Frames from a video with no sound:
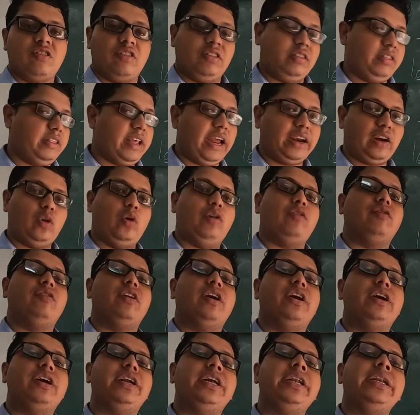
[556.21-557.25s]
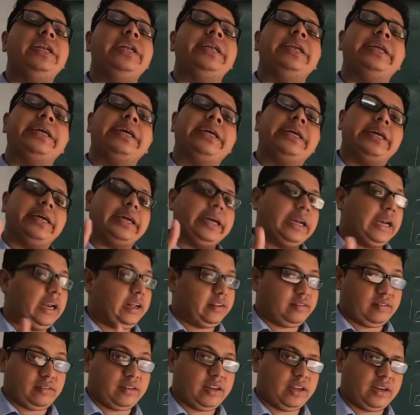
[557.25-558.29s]
That you have learned in
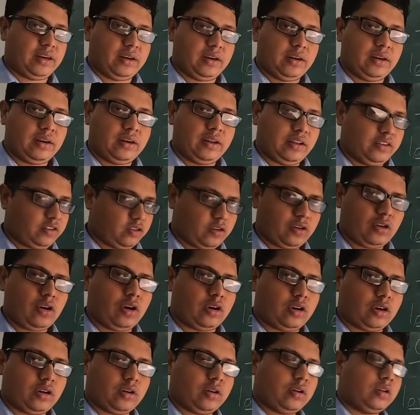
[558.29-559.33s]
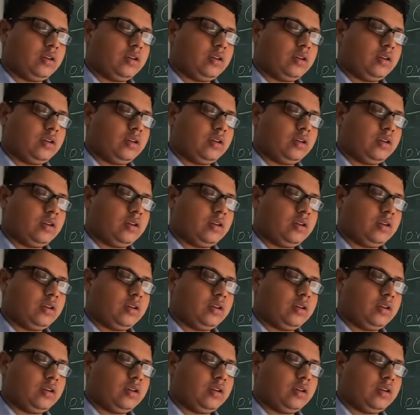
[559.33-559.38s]
class 10, is it not?